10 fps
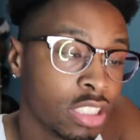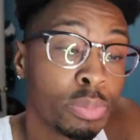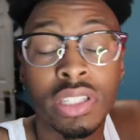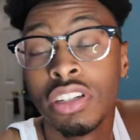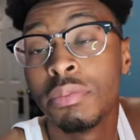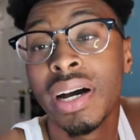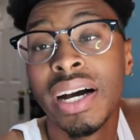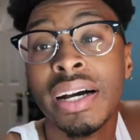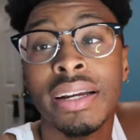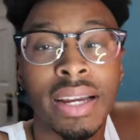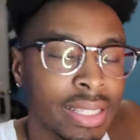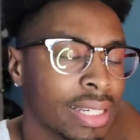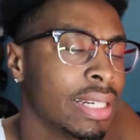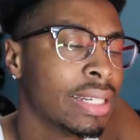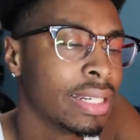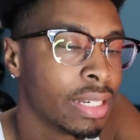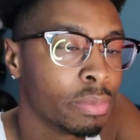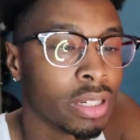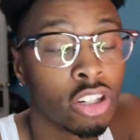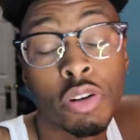Speak your mind at the end of the day,
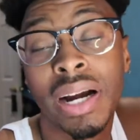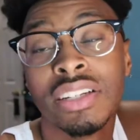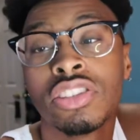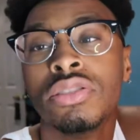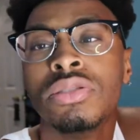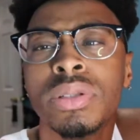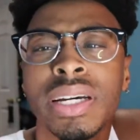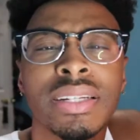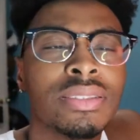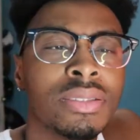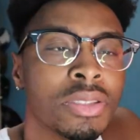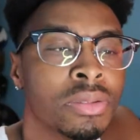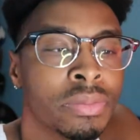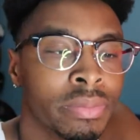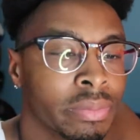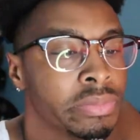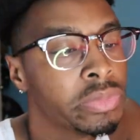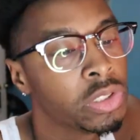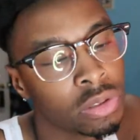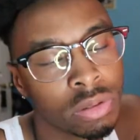bruh. Nobody's going to do nothing to you.
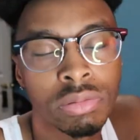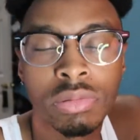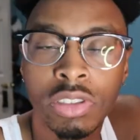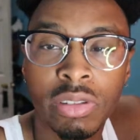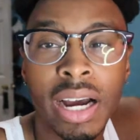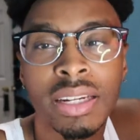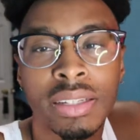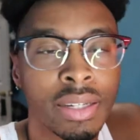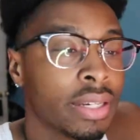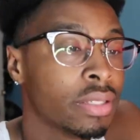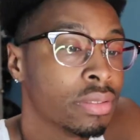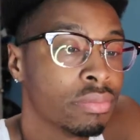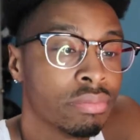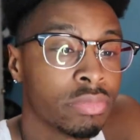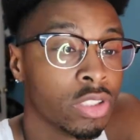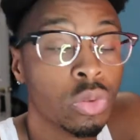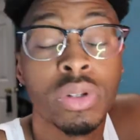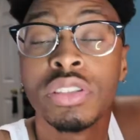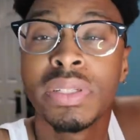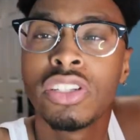You got to, hey, you
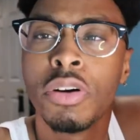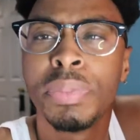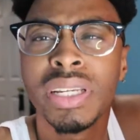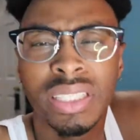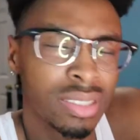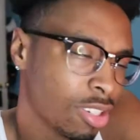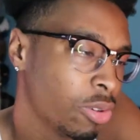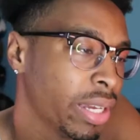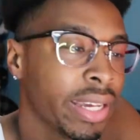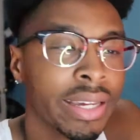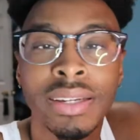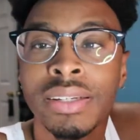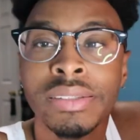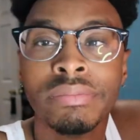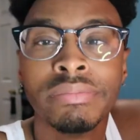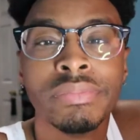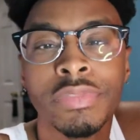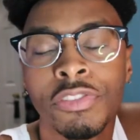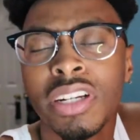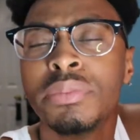want to speak your opinion? Go ahead.
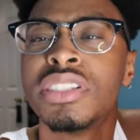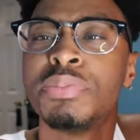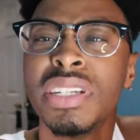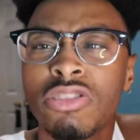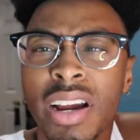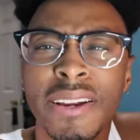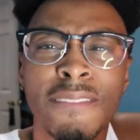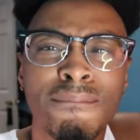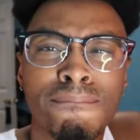Freedom of speech, right?